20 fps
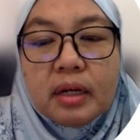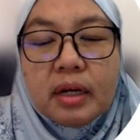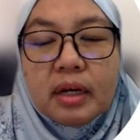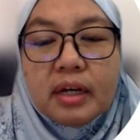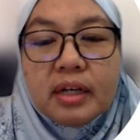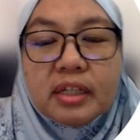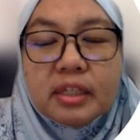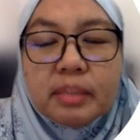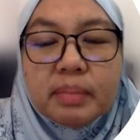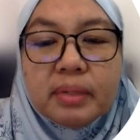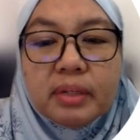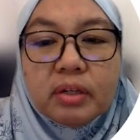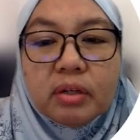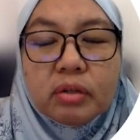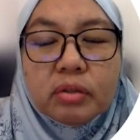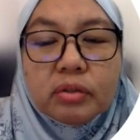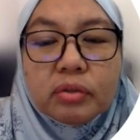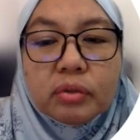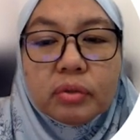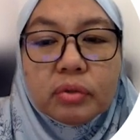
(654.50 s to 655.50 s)
Herzberg
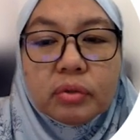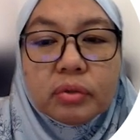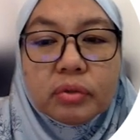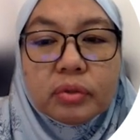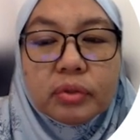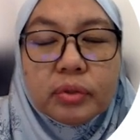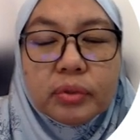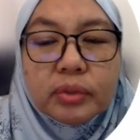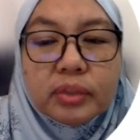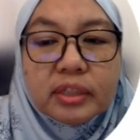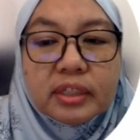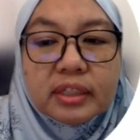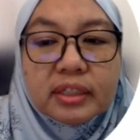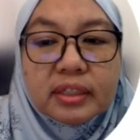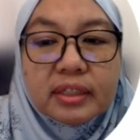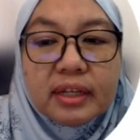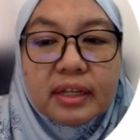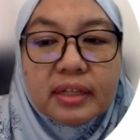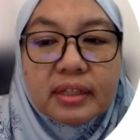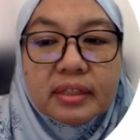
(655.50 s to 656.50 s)
also concluded
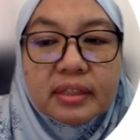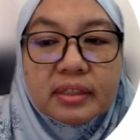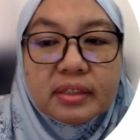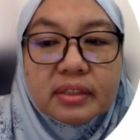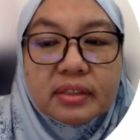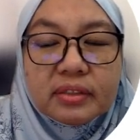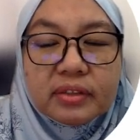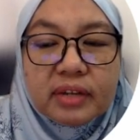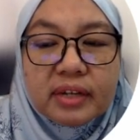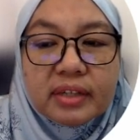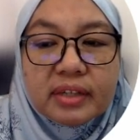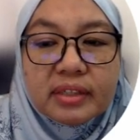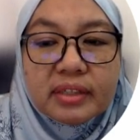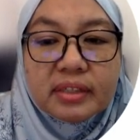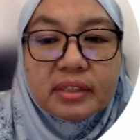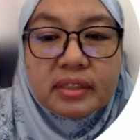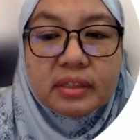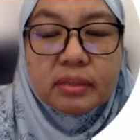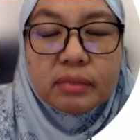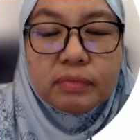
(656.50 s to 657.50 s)
that the
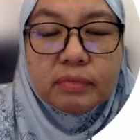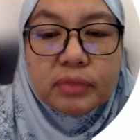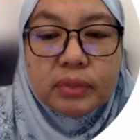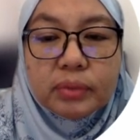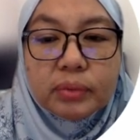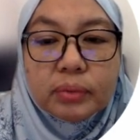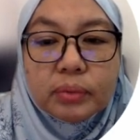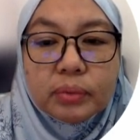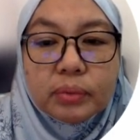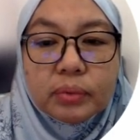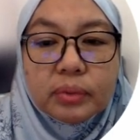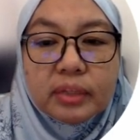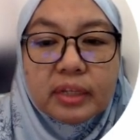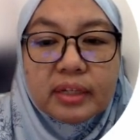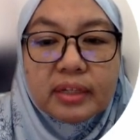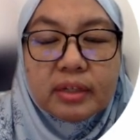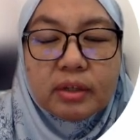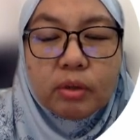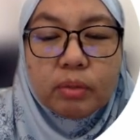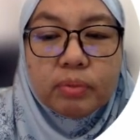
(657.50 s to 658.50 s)
traditional view that
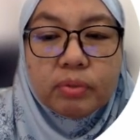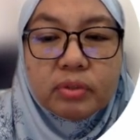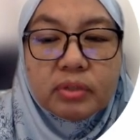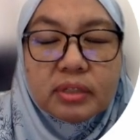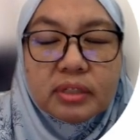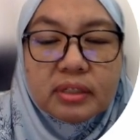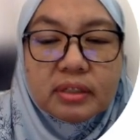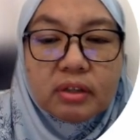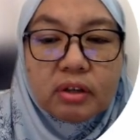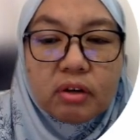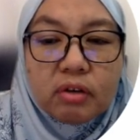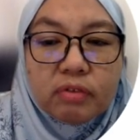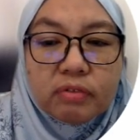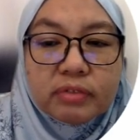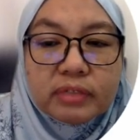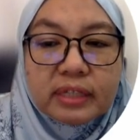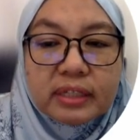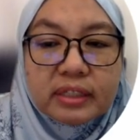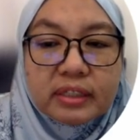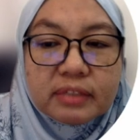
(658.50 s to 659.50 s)
the opposite of
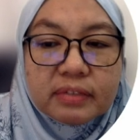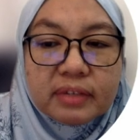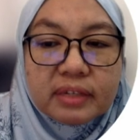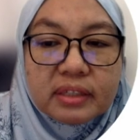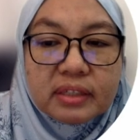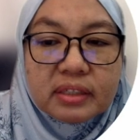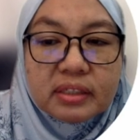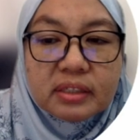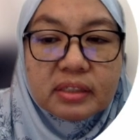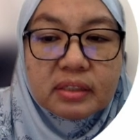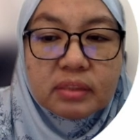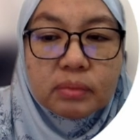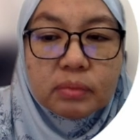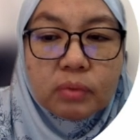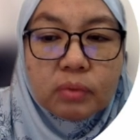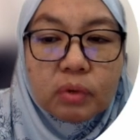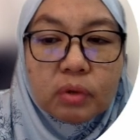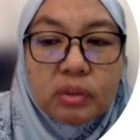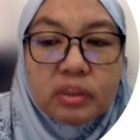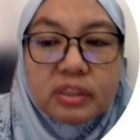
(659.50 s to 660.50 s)
satisfaction
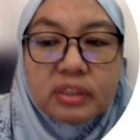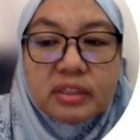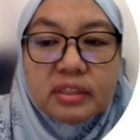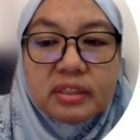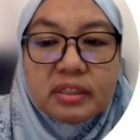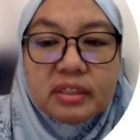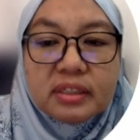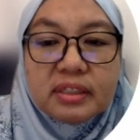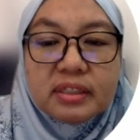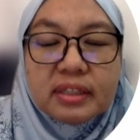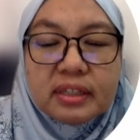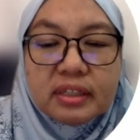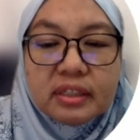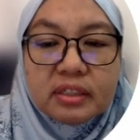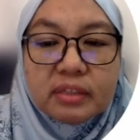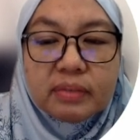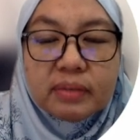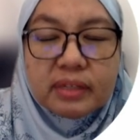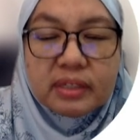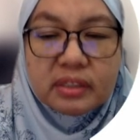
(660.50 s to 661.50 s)
was
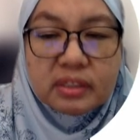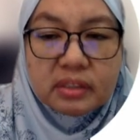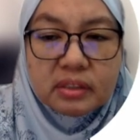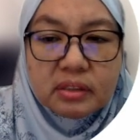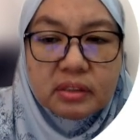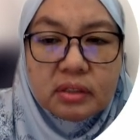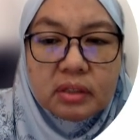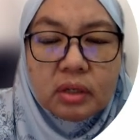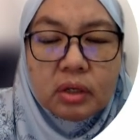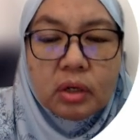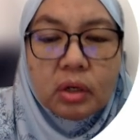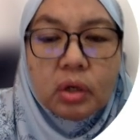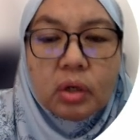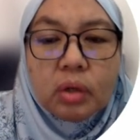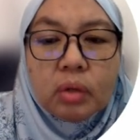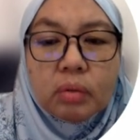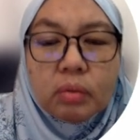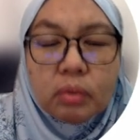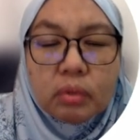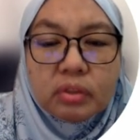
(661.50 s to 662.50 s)
dissatisfaction
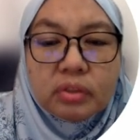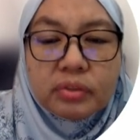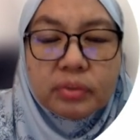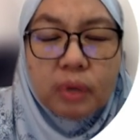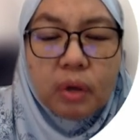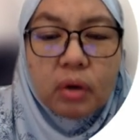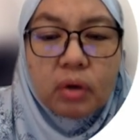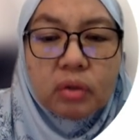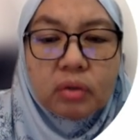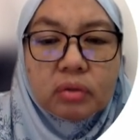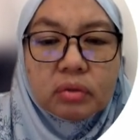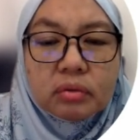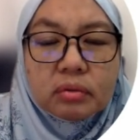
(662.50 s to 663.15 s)
was wrong.